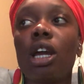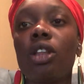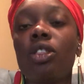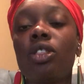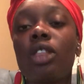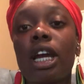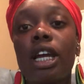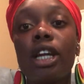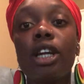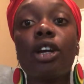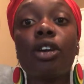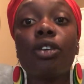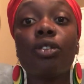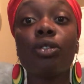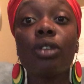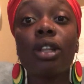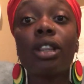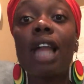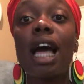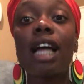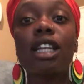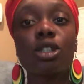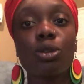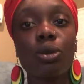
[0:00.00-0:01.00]

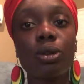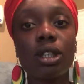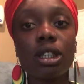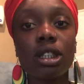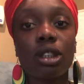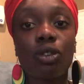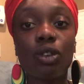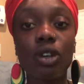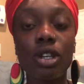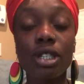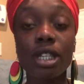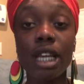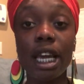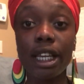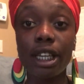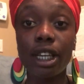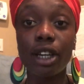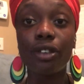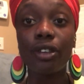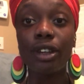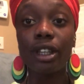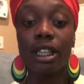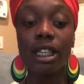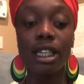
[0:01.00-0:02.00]
That's what this feels like
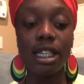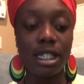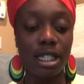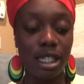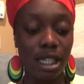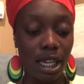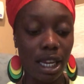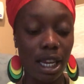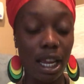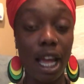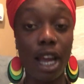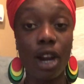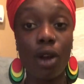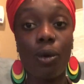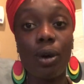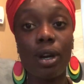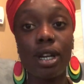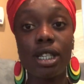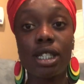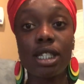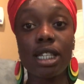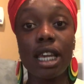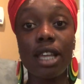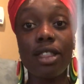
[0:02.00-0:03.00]
you're releasing. I don't
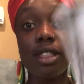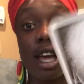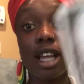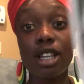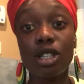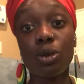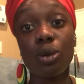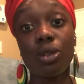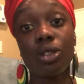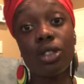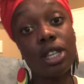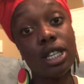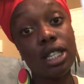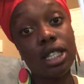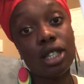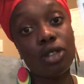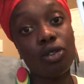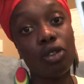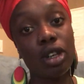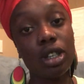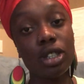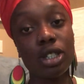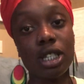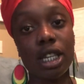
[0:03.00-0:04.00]
want to say that's what this
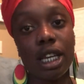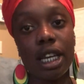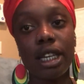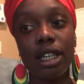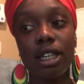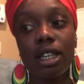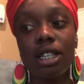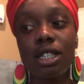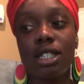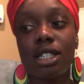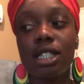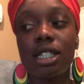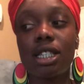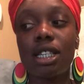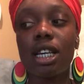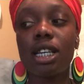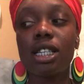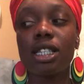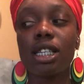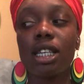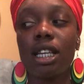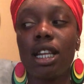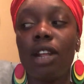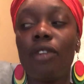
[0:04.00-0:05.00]
feels like, because it
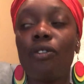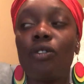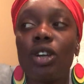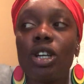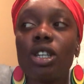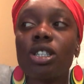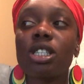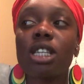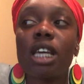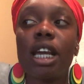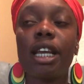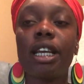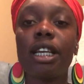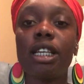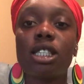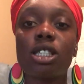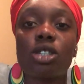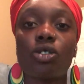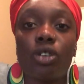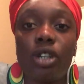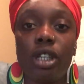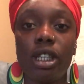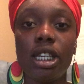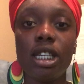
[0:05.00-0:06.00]
doesn't. It feels like
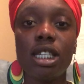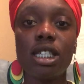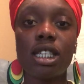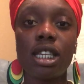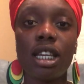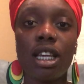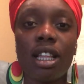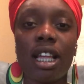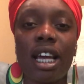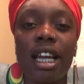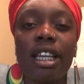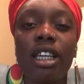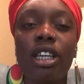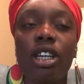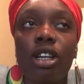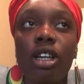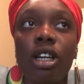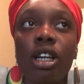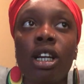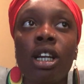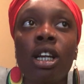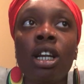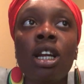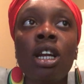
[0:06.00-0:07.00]
it's releasing, like
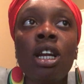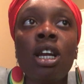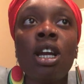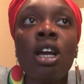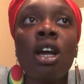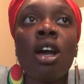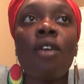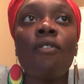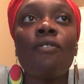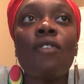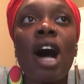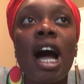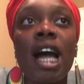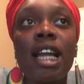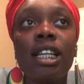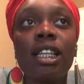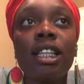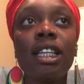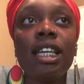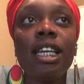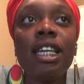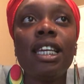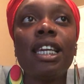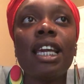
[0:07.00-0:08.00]
you're
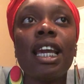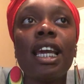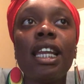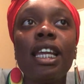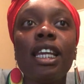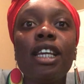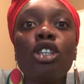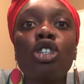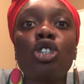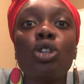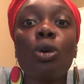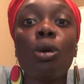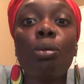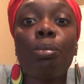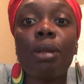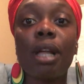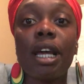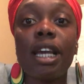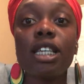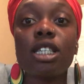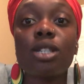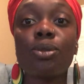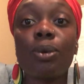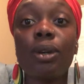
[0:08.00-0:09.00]
finally getting to a
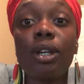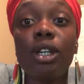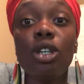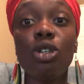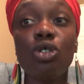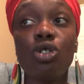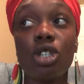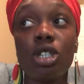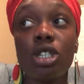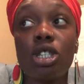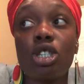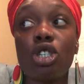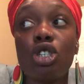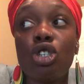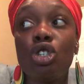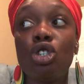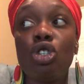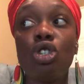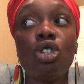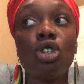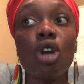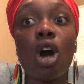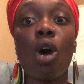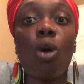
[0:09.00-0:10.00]
place where you just
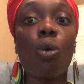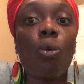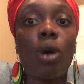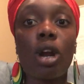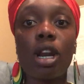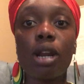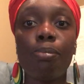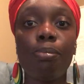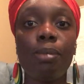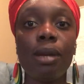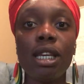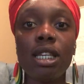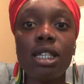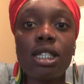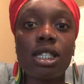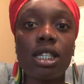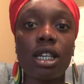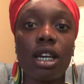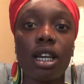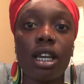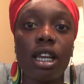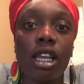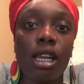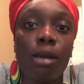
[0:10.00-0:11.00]
don't want to be
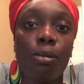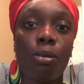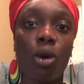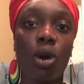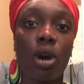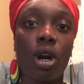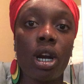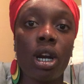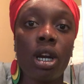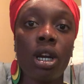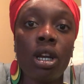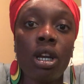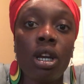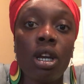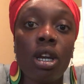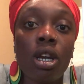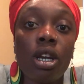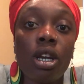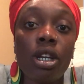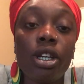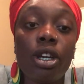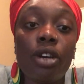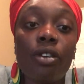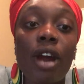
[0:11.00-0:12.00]
stuck anymore.
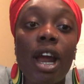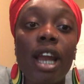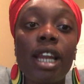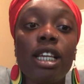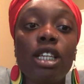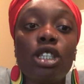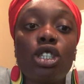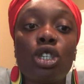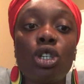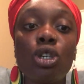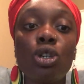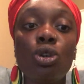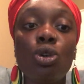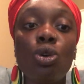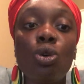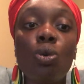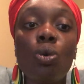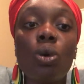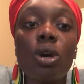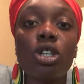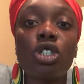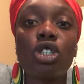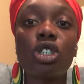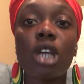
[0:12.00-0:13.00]
You're ready
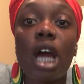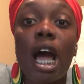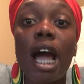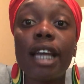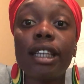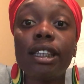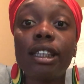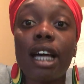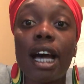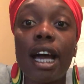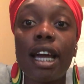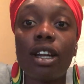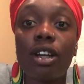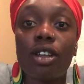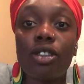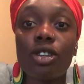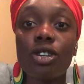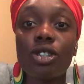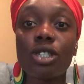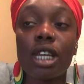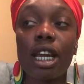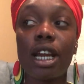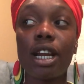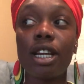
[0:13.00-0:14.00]
to shine light on
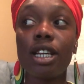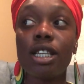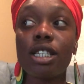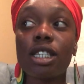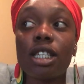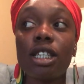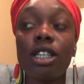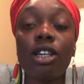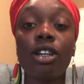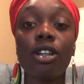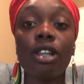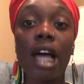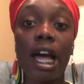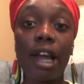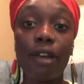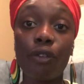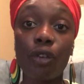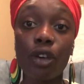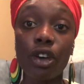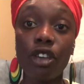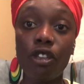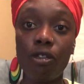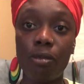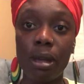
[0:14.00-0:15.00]
those areas in your
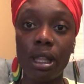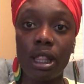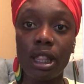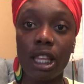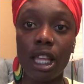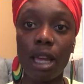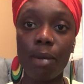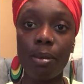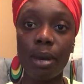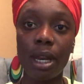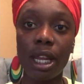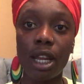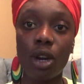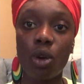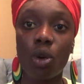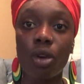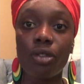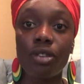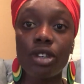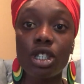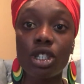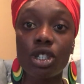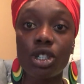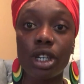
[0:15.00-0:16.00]
life where you've been limited or
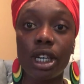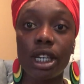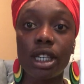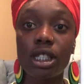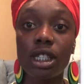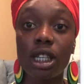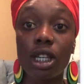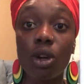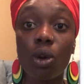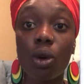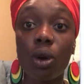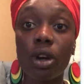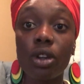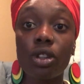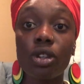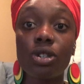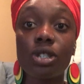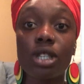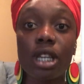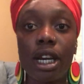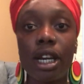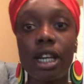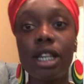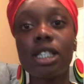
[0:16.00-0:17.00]
restricted, or
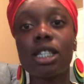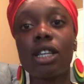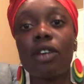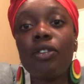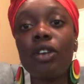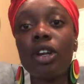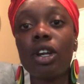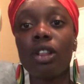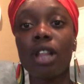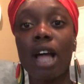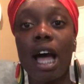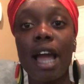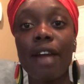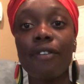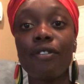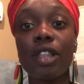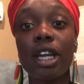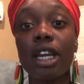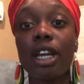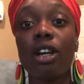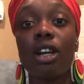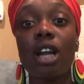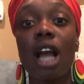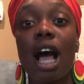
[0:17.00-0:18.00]
those areas of your life
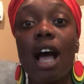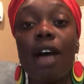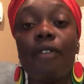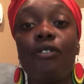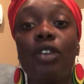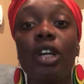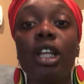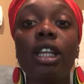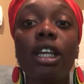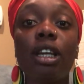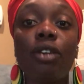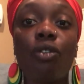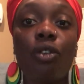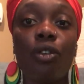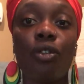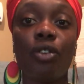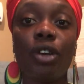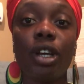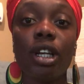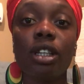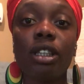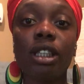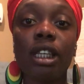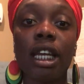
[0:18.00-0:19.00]
that you're not feeling
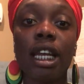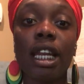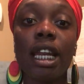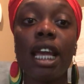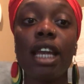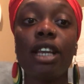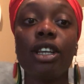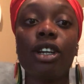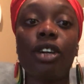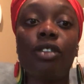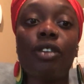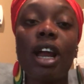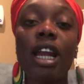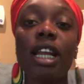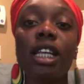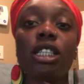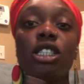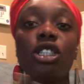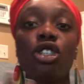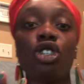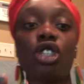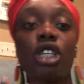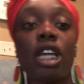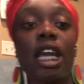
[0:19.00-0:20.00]
fulfilled in, and you're ready
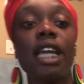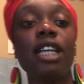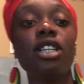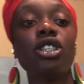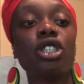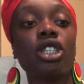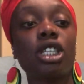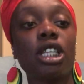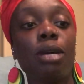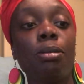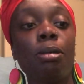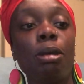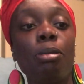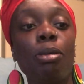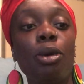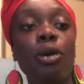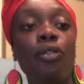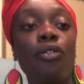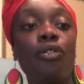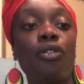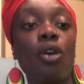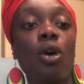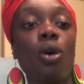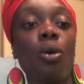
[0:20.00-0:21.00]
to change them and
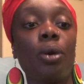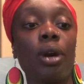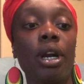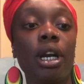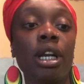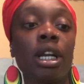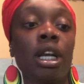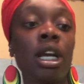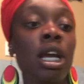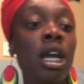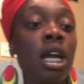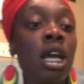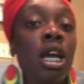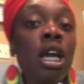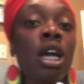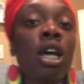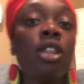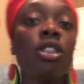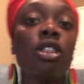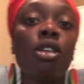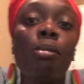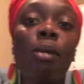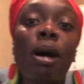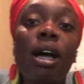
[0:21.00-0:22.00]
move forward.
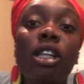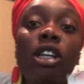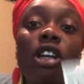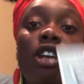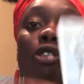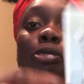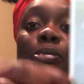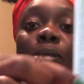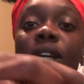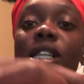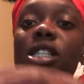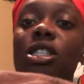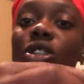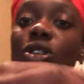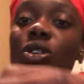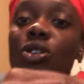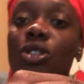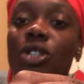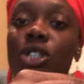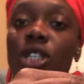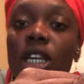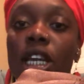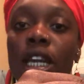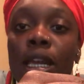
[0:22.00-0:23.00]
The Mother of
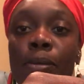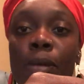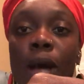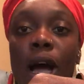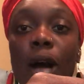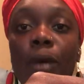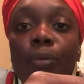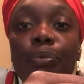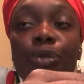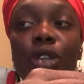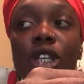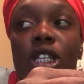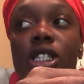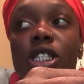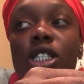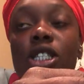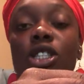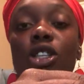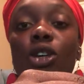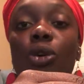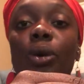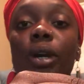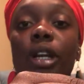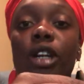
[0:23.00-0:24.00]
Pentacles came out. This
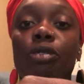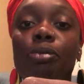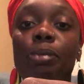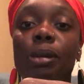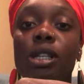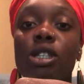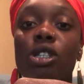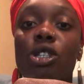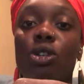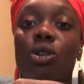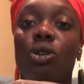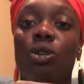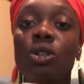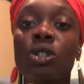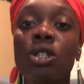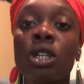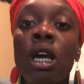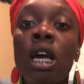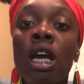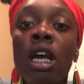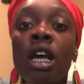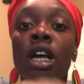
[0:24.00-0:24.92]
is the Queen of Pentacles.